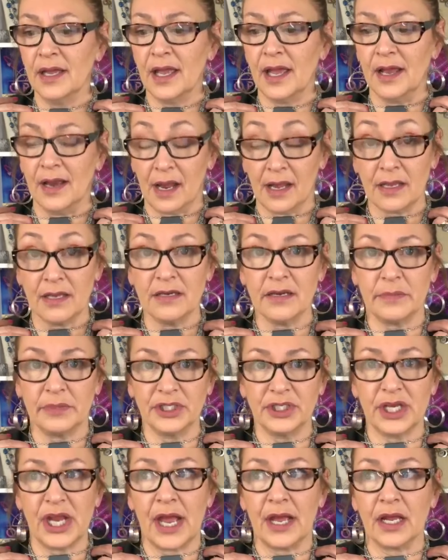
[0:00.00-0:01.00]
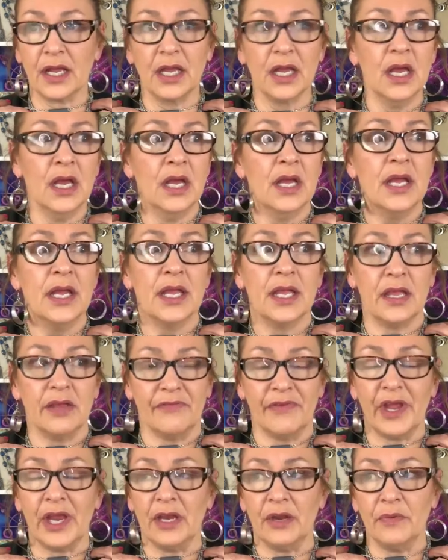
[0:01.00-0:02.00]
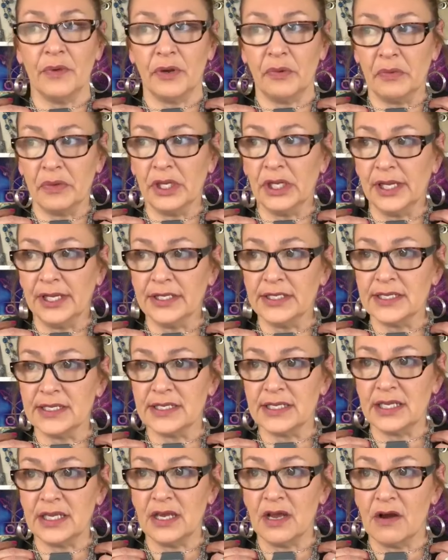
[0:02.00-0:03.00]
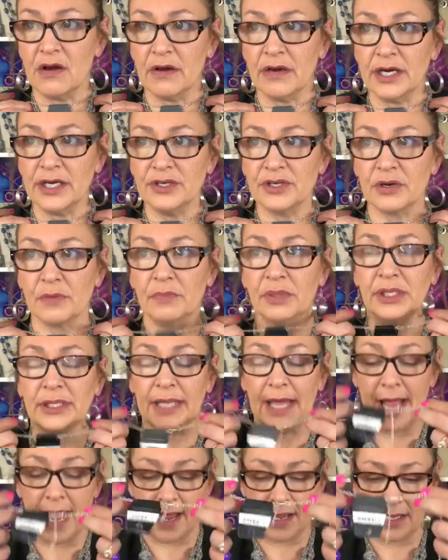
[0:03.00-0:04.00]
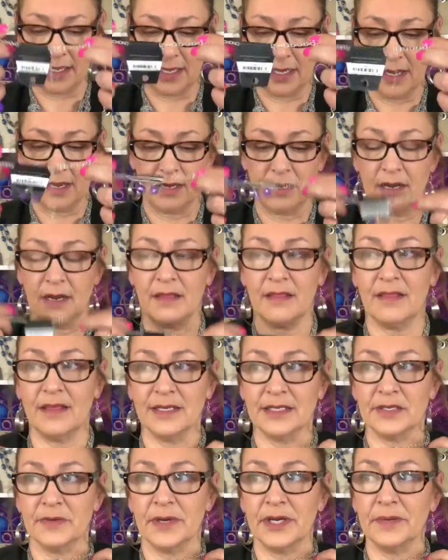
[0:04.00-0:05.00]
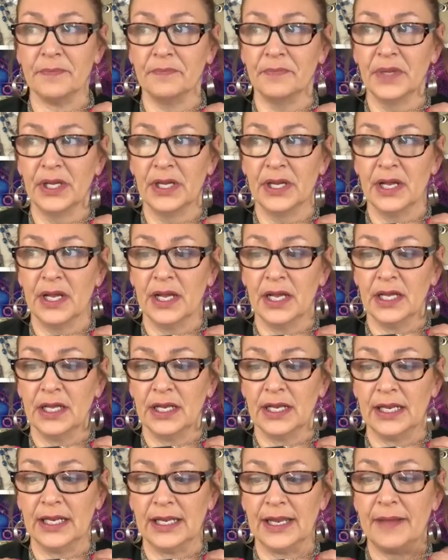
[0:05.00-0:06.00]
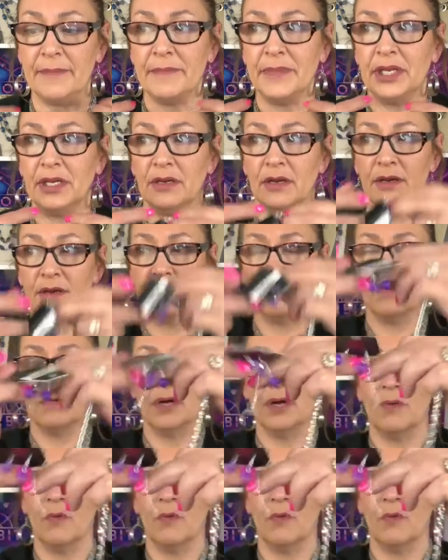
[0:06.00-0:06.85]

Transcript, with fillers: And I can double check. If anyone would like to see orange or black in this one, let me know.